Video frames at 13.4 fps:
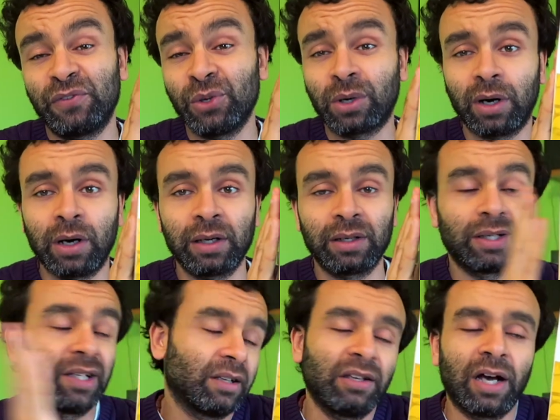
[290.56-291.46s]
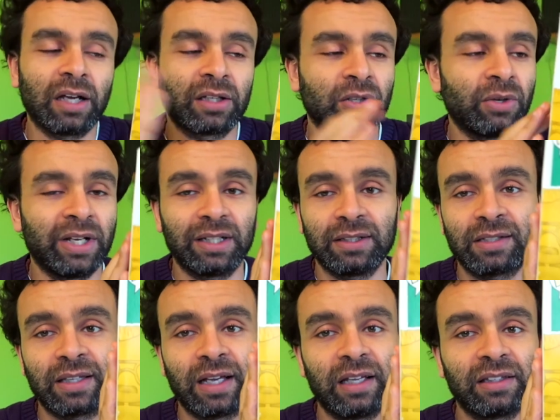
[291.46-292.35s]
If you can't, I totally
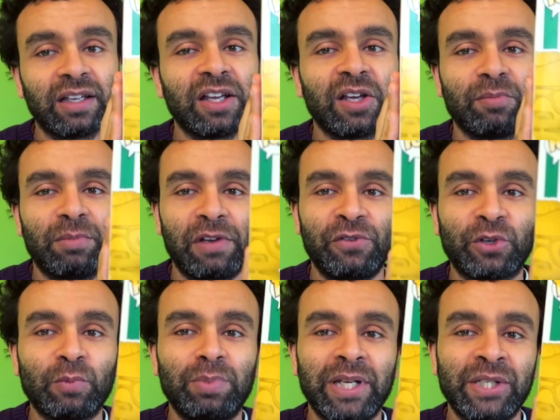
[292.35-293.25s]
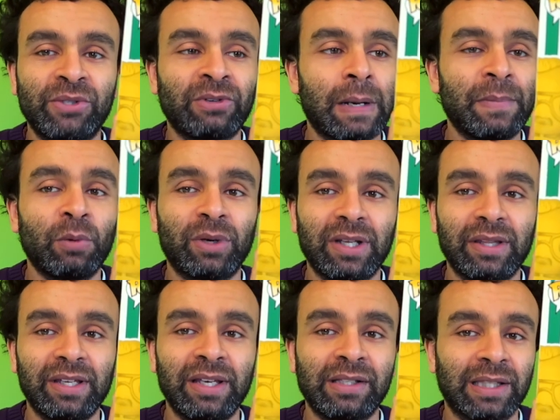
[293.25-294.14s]
understand. But if you can please grab me
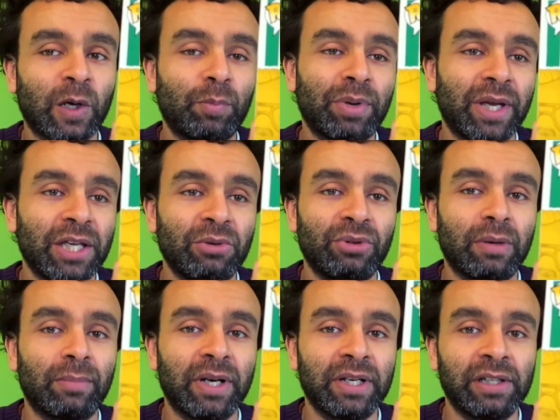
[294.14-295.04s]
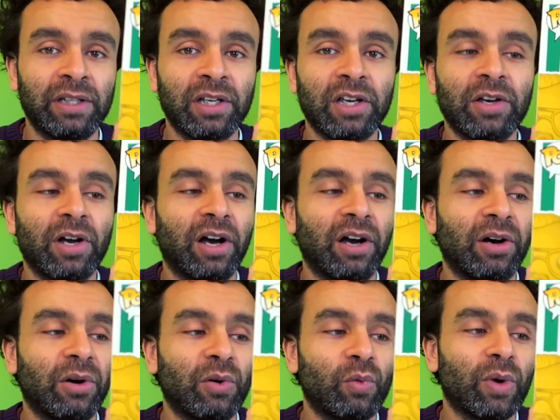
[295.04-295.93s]
one of these, and I'll pay you the money
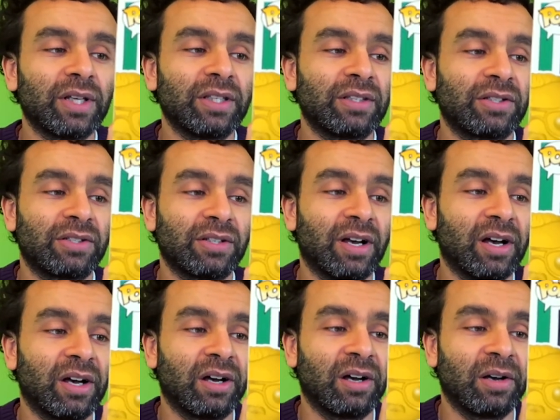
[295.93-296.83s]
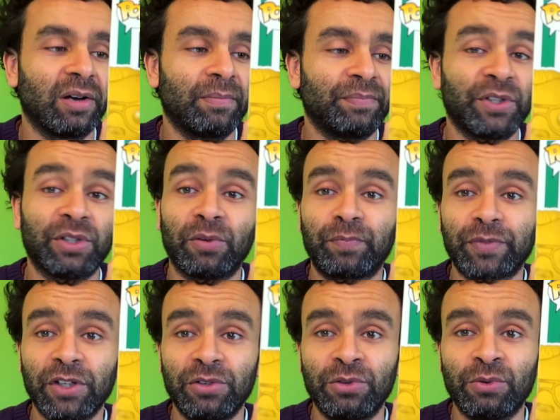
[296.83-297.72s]
once
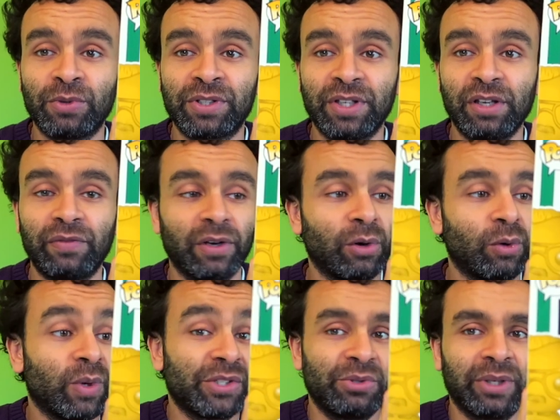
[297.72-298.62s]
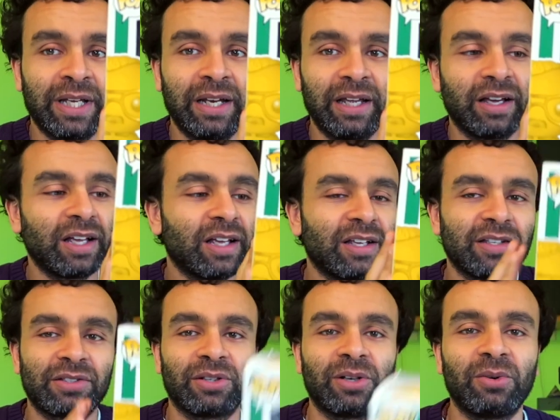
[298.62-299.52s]
you receive it, or once you get it.
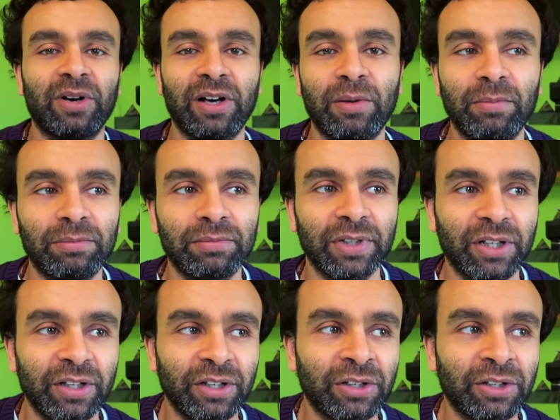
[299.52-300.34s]
So